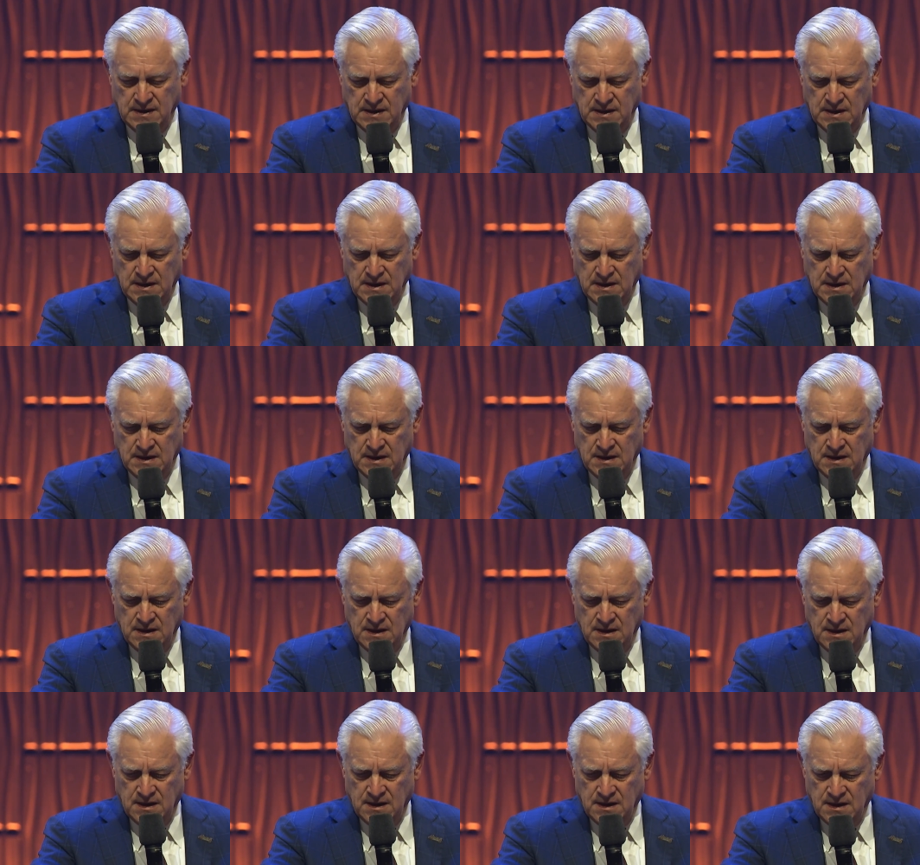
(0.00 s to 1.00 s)

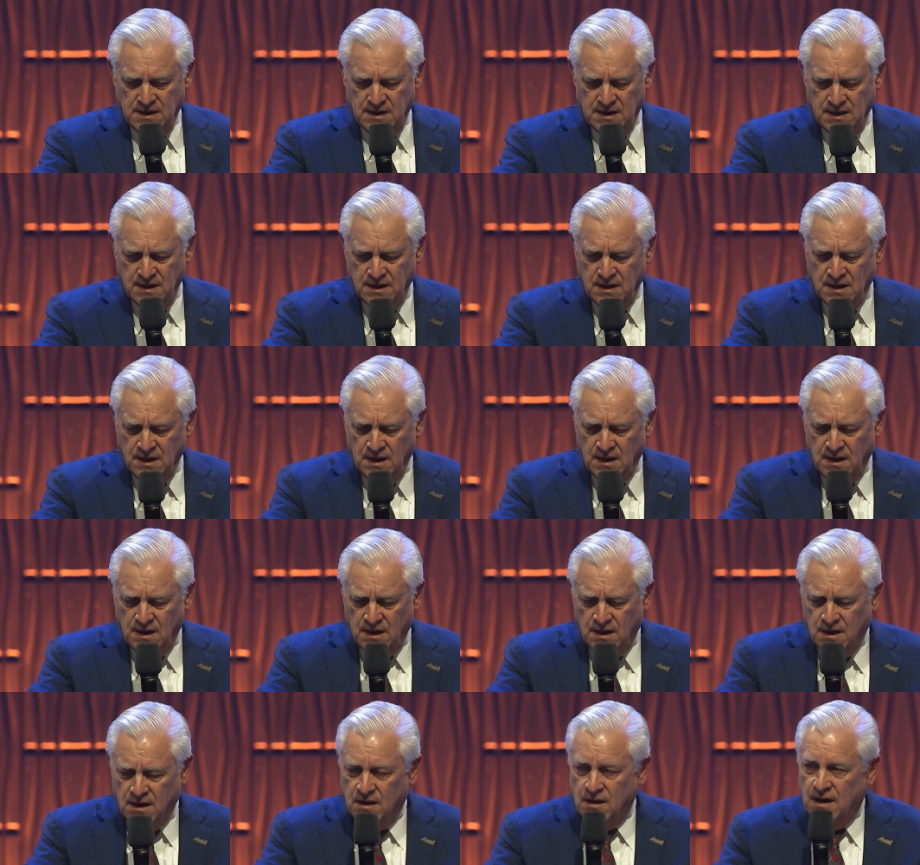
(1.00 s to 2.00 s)

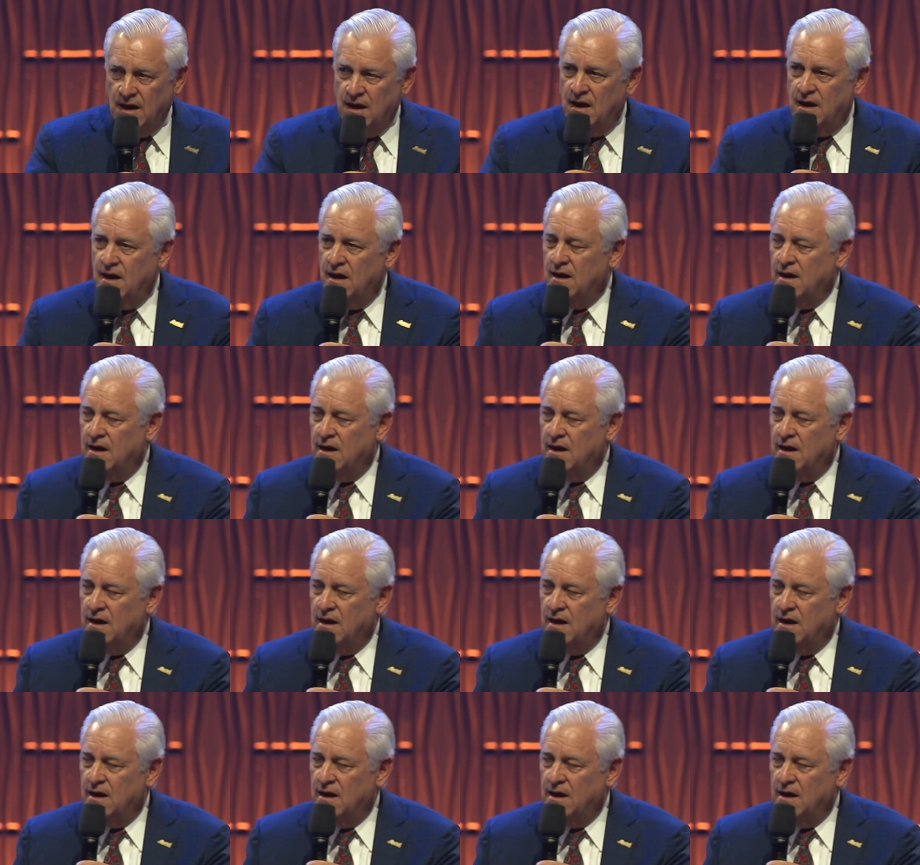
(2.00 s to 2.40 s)
No one is speaking in this clip.